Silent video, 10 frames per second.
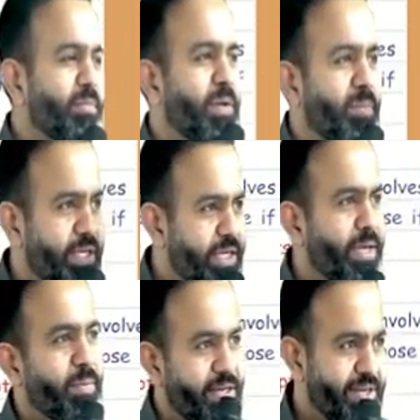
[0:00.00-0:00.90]
people
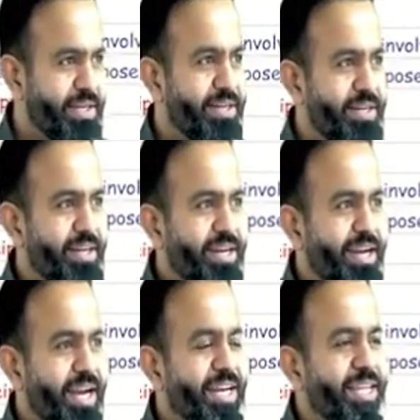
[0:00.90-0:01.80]
came here
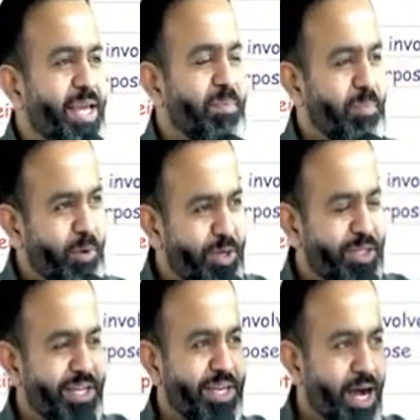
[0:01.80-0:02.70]
and they put
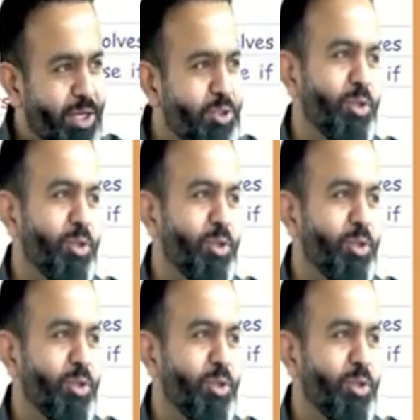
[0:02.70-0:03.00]
the kaju